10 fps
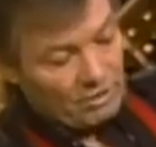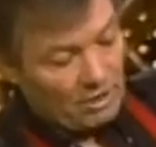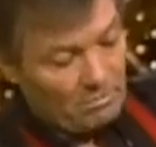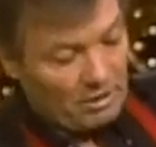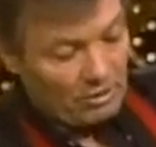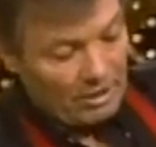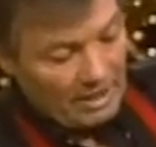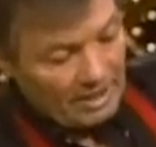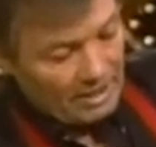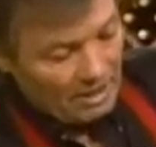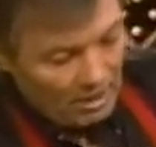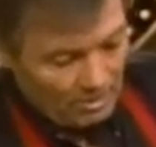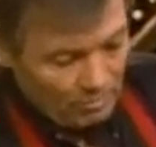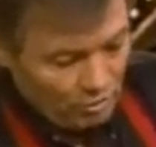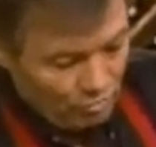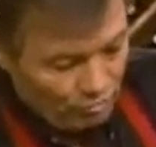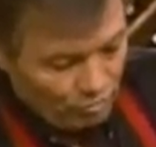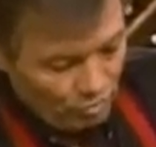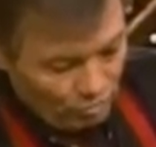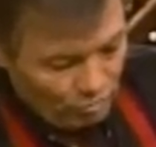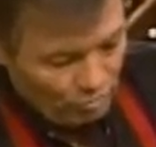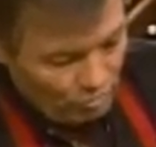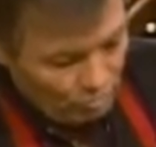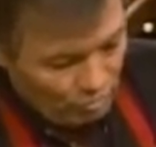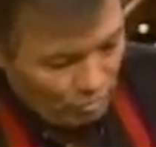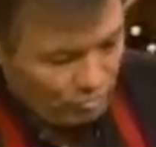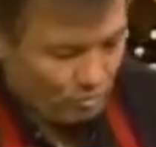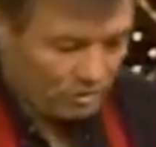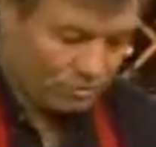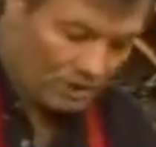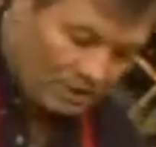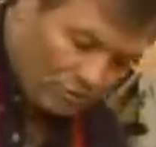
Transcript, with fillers: can be done ahead, but you don't want really